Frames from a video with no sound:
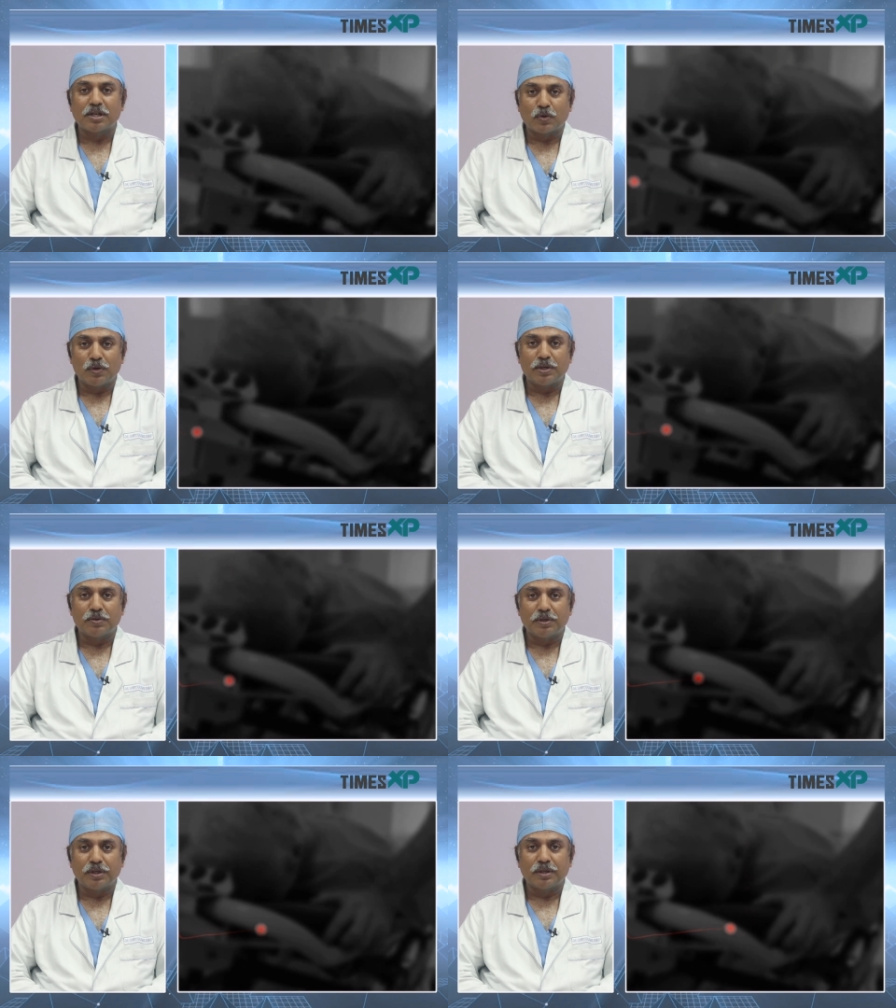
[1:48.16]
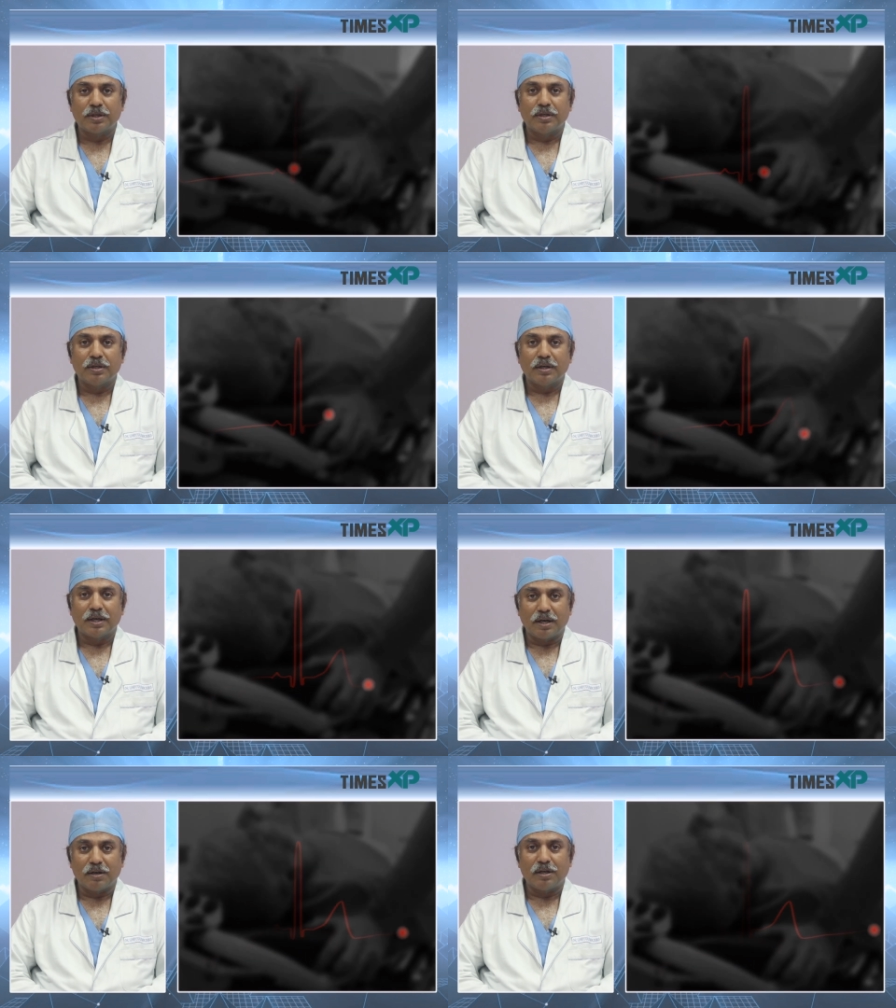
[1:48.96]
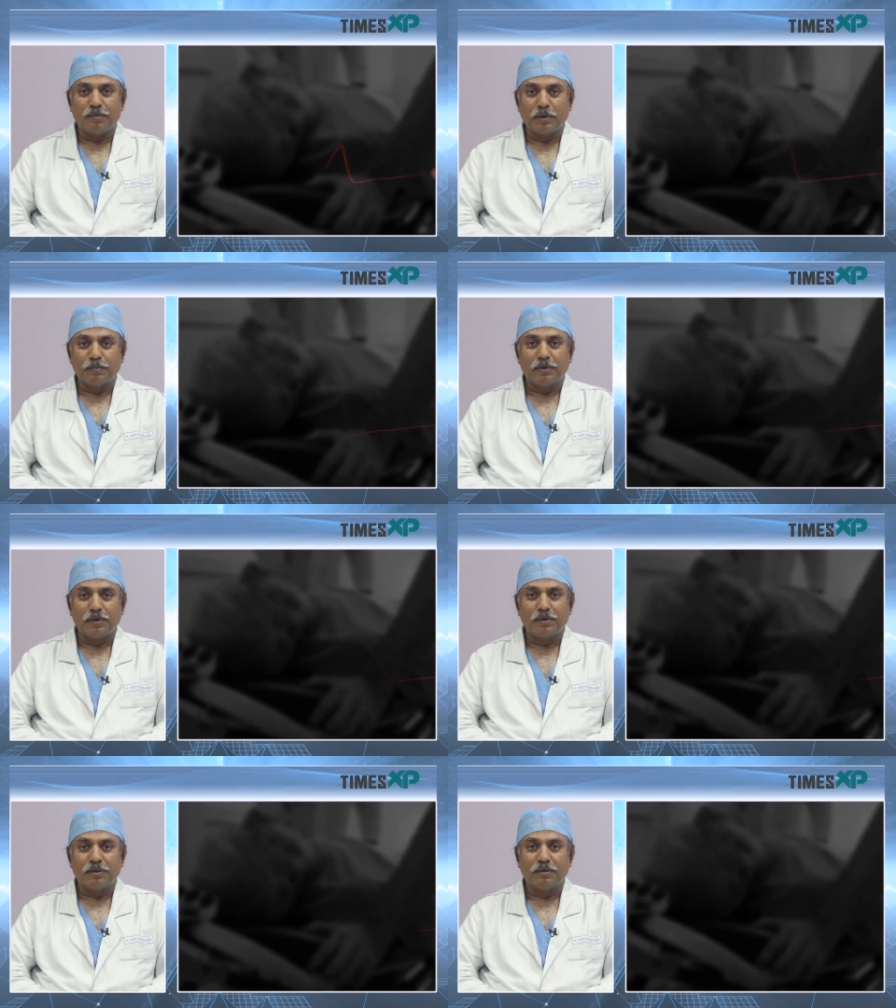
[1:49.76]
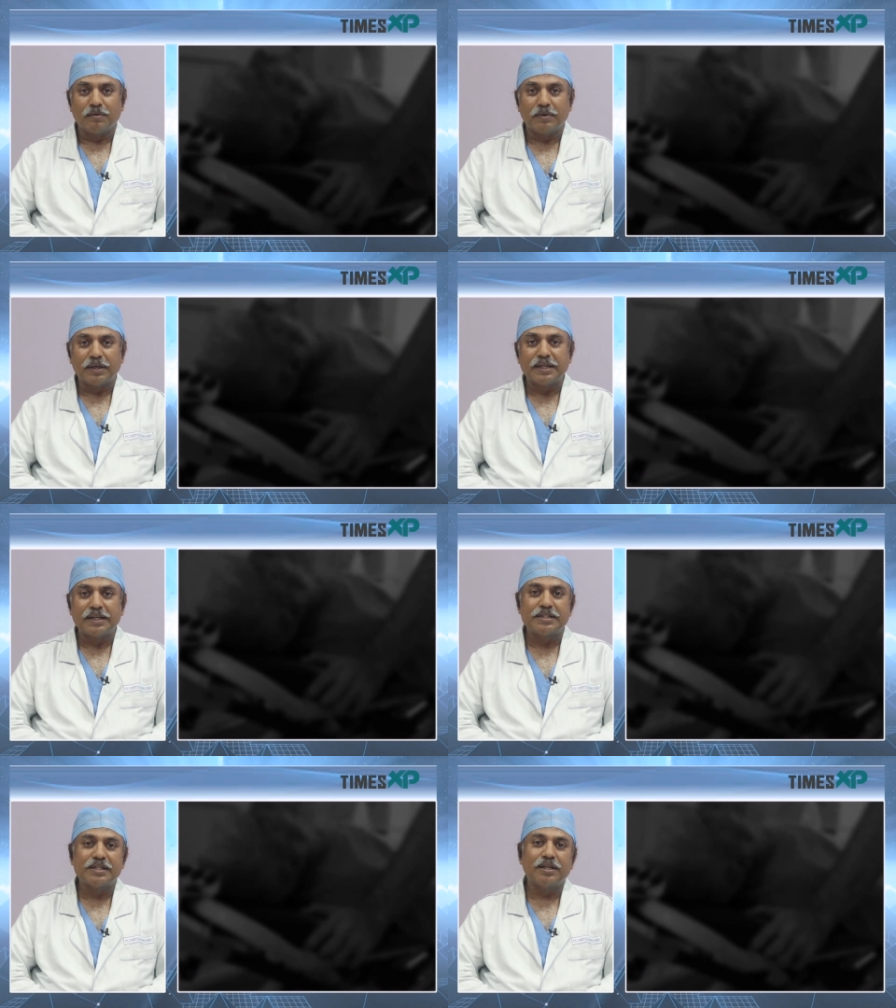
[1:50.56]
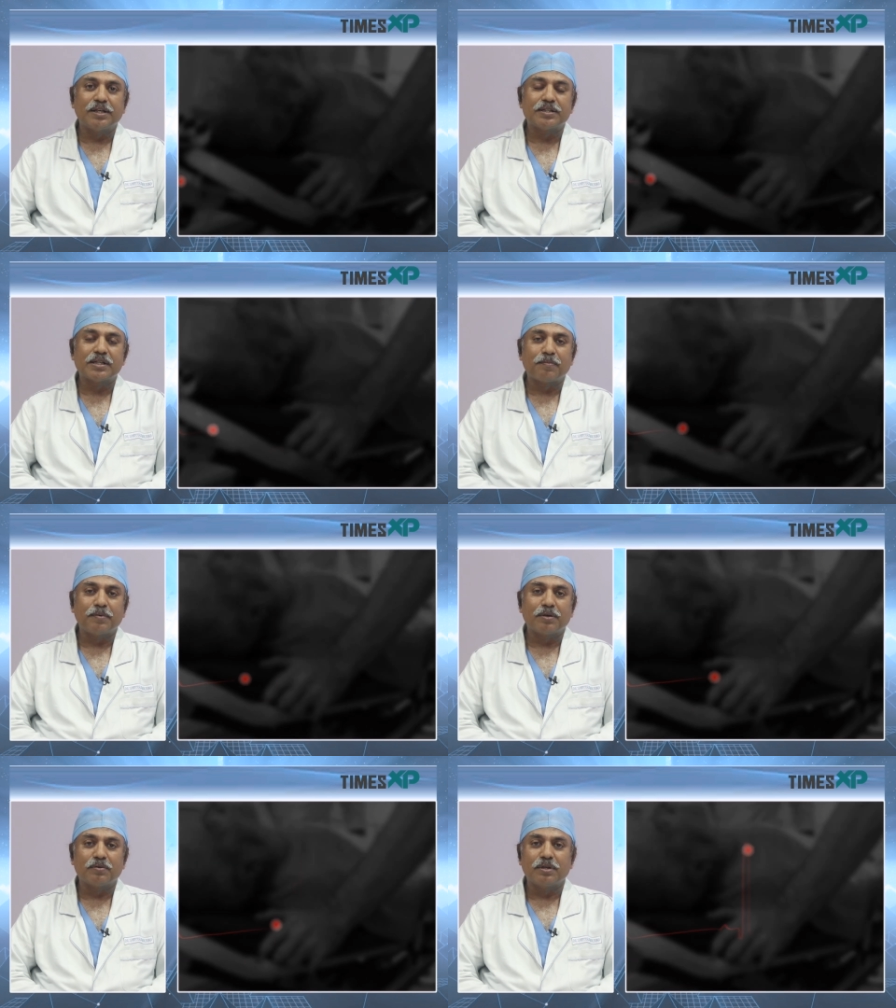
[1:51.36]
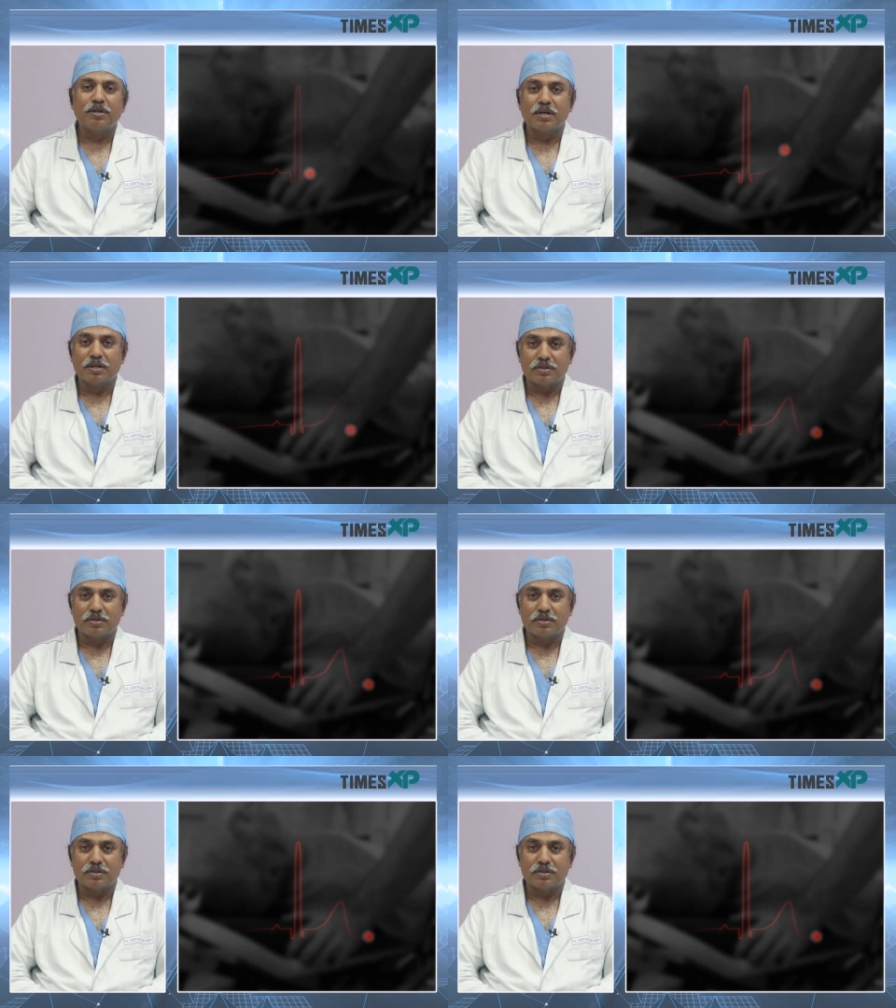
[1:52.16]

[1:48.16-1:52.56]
not only to the elderly people, but increasingly it is happening to the younger